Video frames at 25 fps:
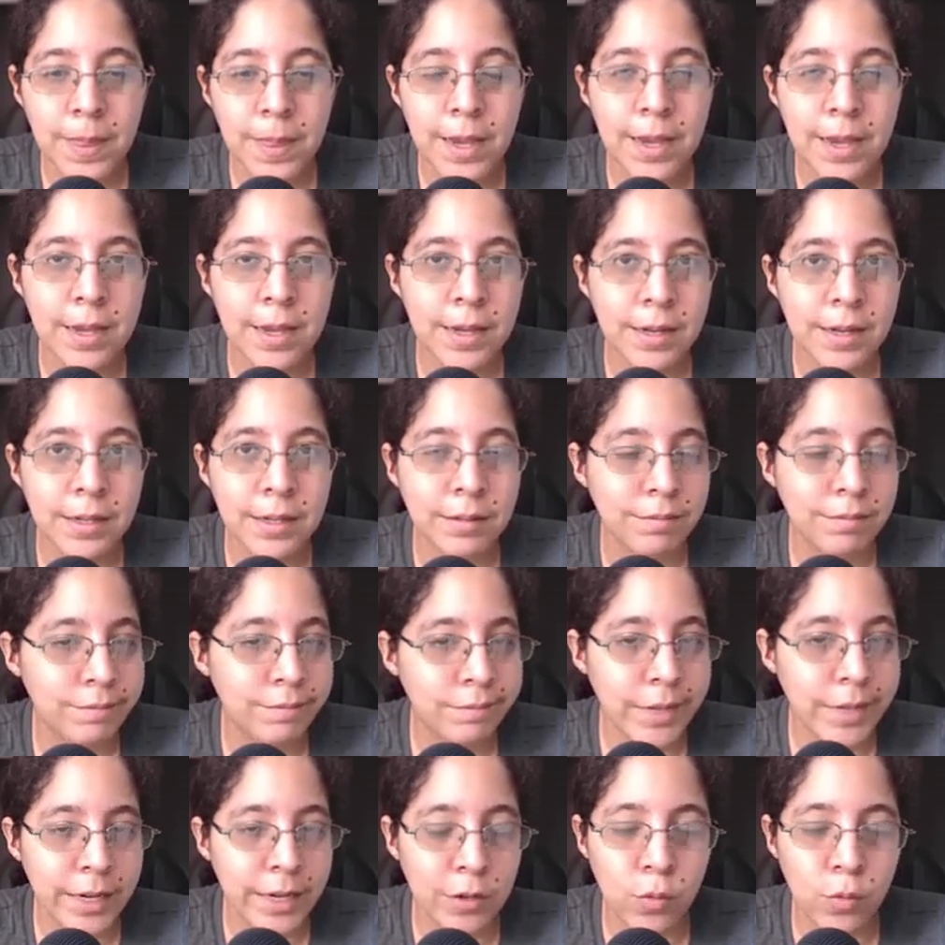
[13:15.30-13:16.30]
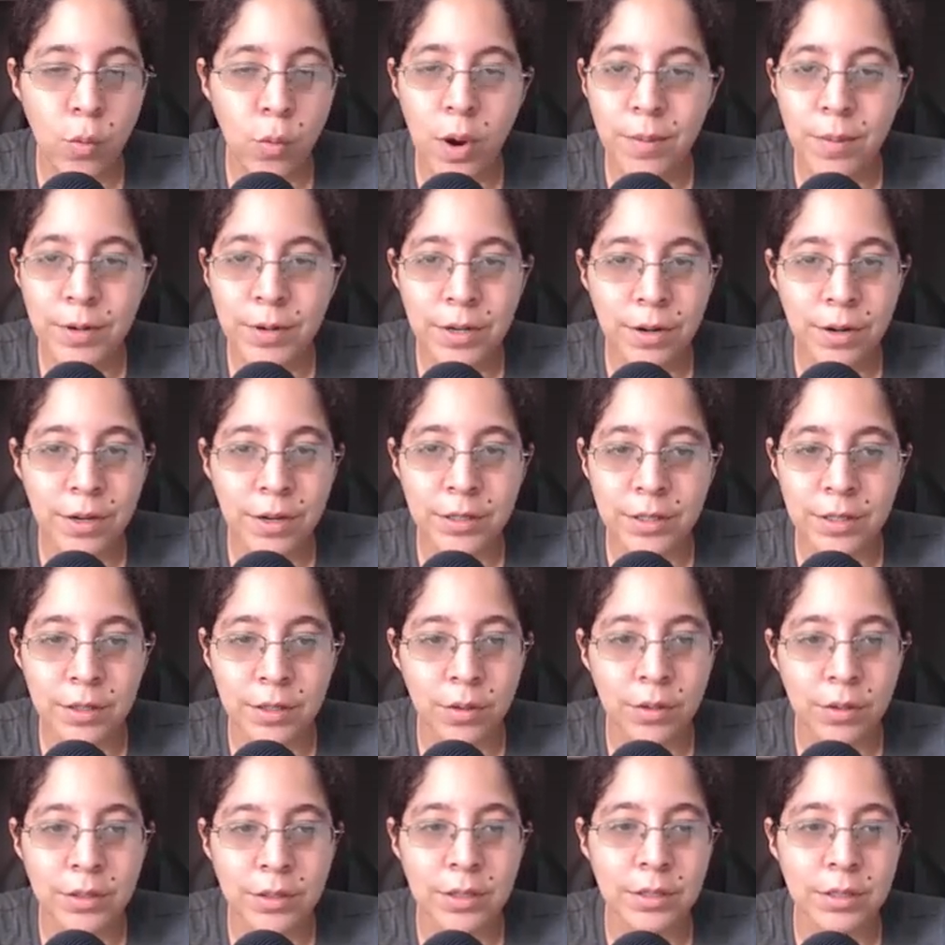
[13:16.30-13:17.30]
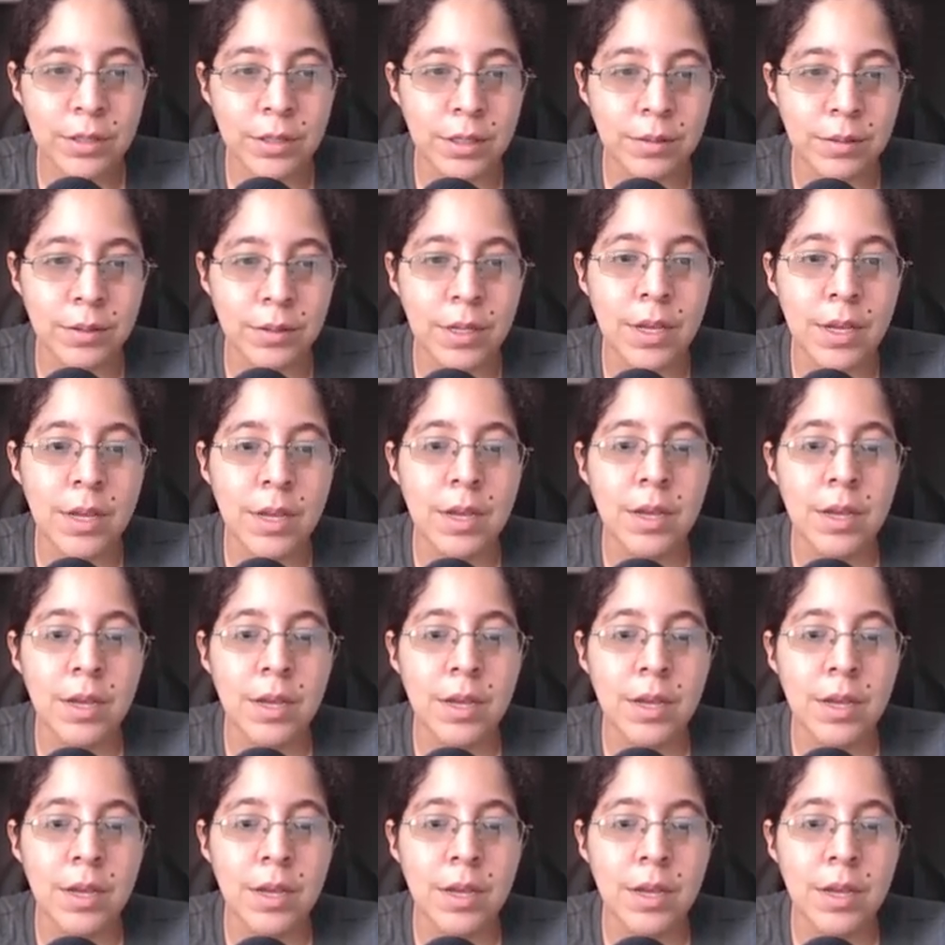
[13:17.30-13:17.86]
And tech webinars and all these things.